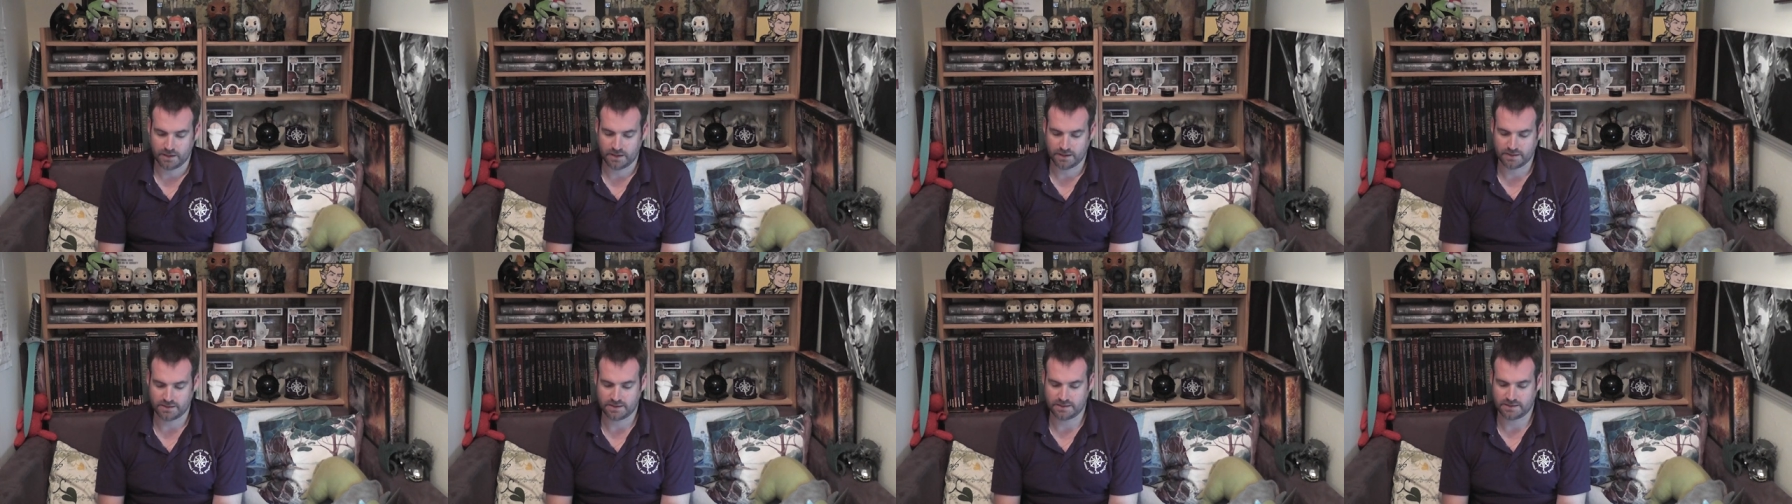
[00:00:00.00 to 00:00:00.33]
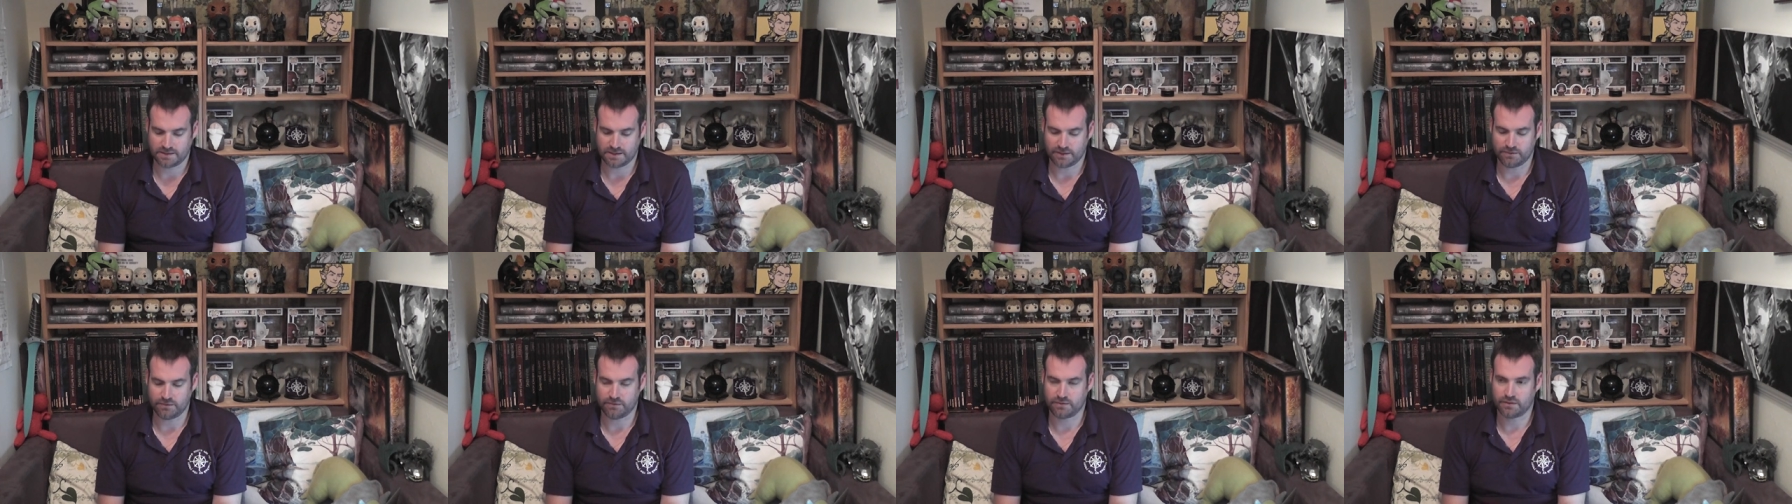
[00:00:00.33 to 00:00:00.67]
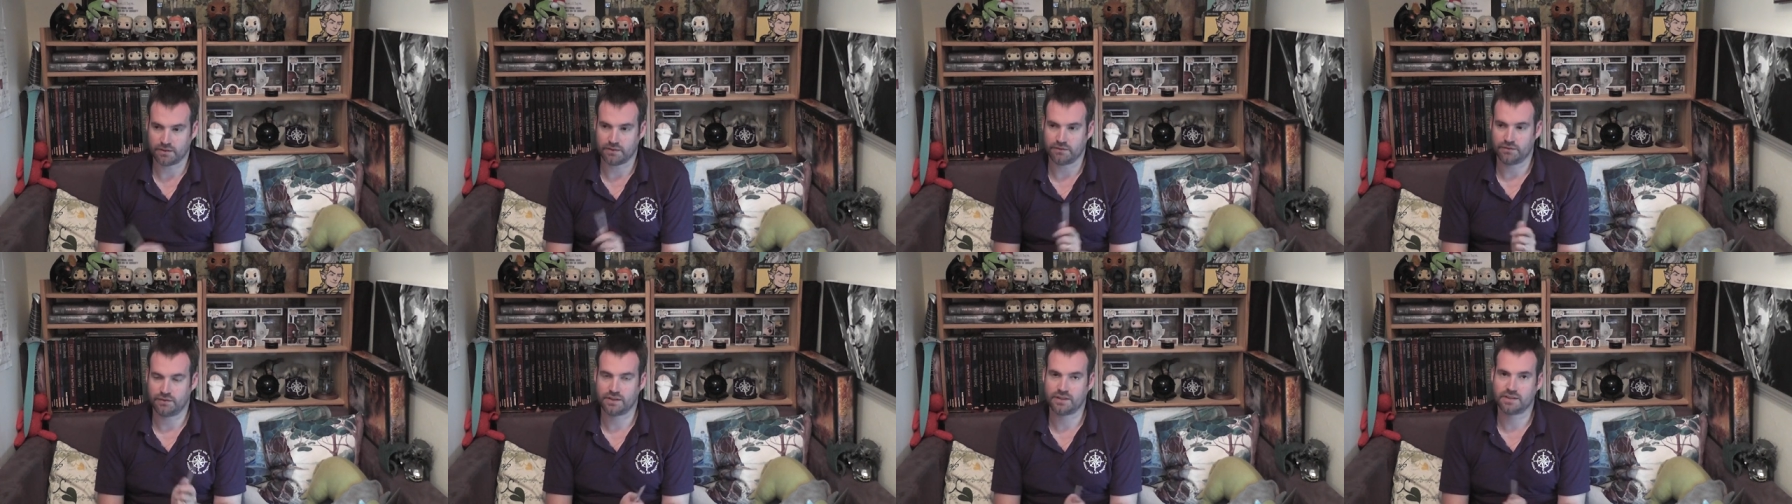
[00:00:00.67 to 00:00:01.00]
it's the 7th
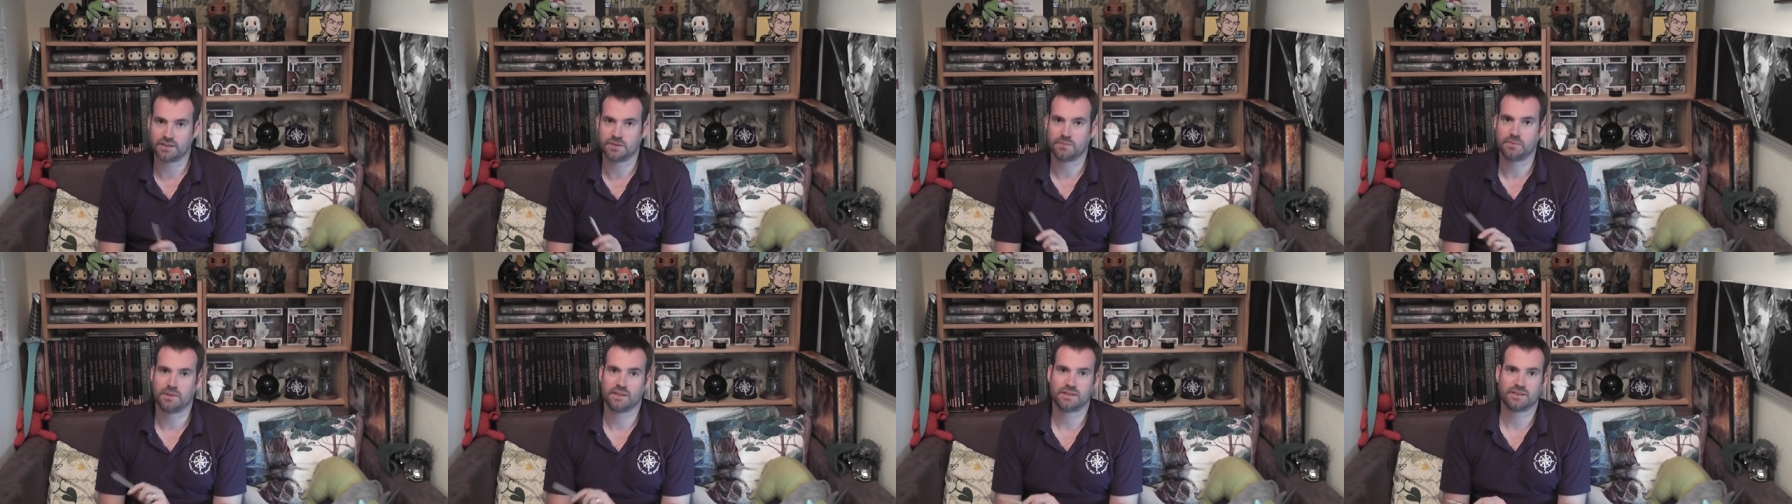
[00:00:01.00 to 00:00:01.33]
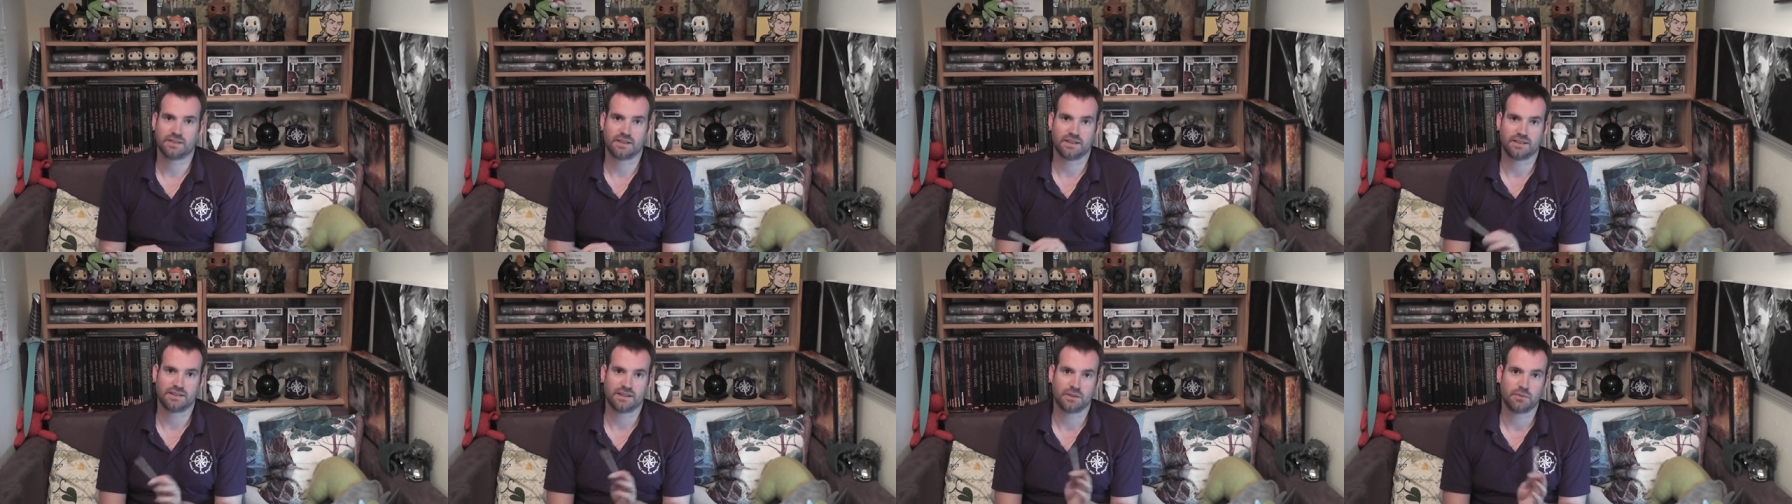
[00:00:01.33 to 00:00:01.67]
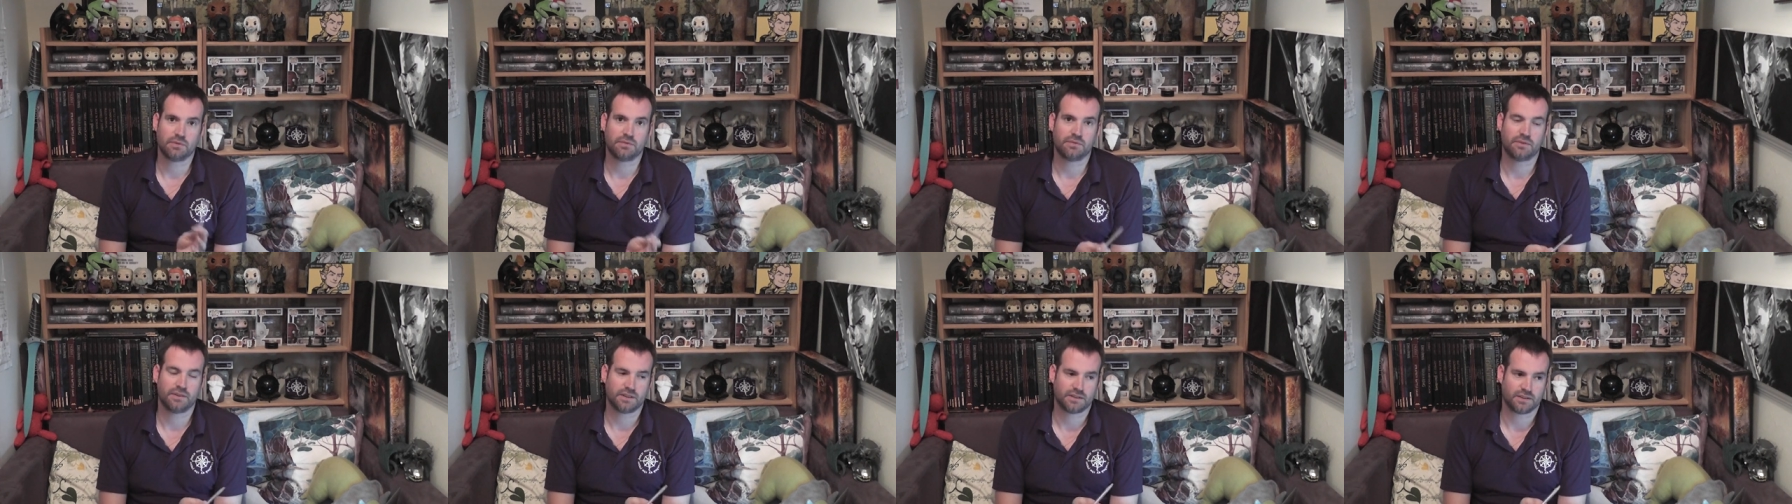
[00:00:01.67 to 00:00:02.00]
and I finished them yesterday, so they
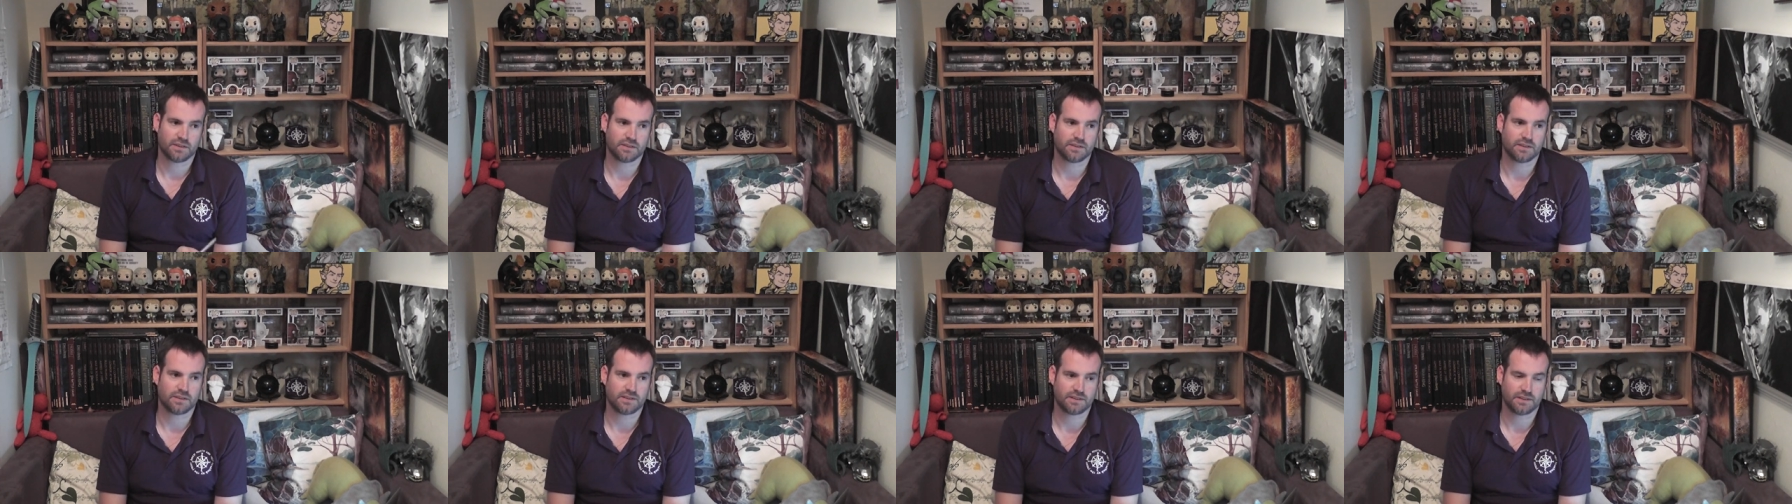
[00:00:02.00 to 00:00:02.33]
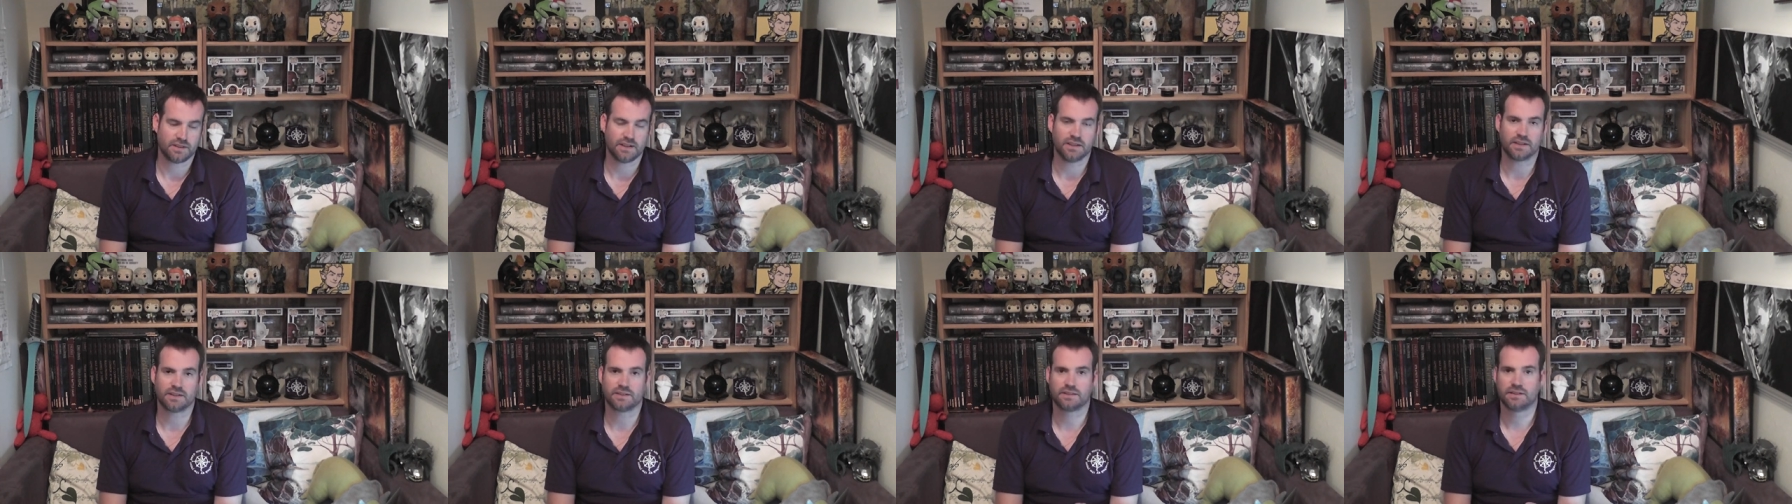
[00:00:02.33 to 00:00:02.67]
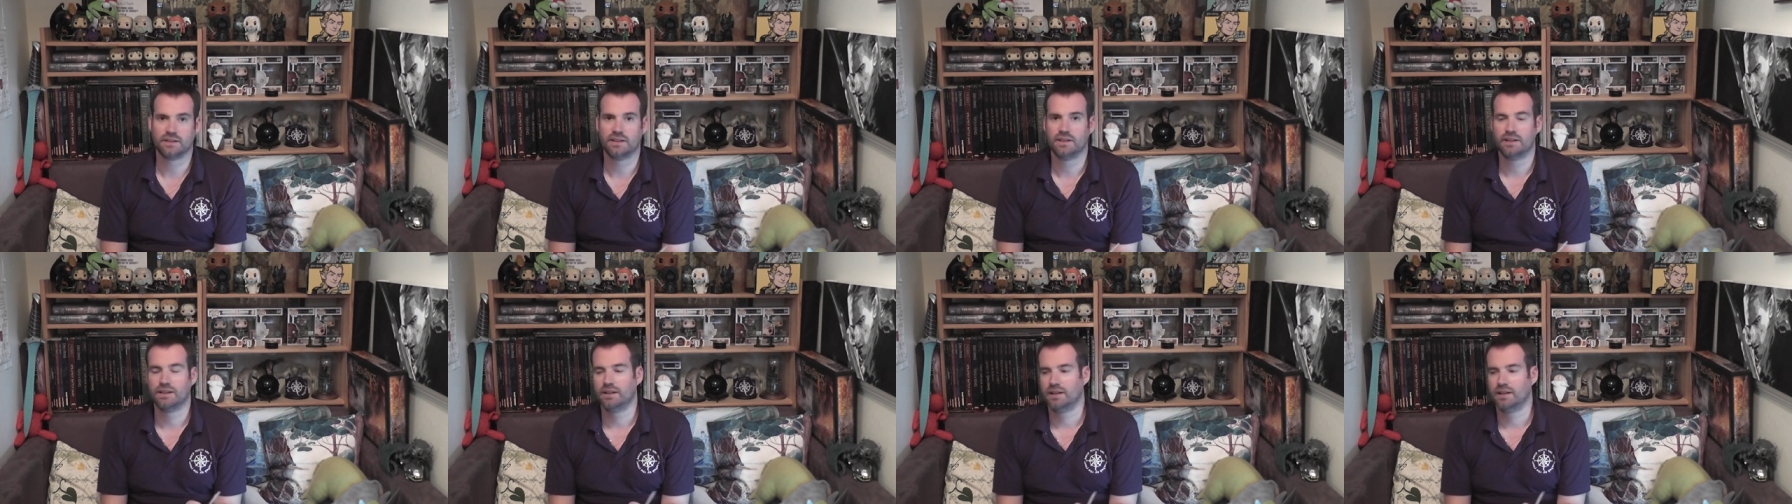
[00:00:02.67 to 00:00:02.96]
were finished on the 6th,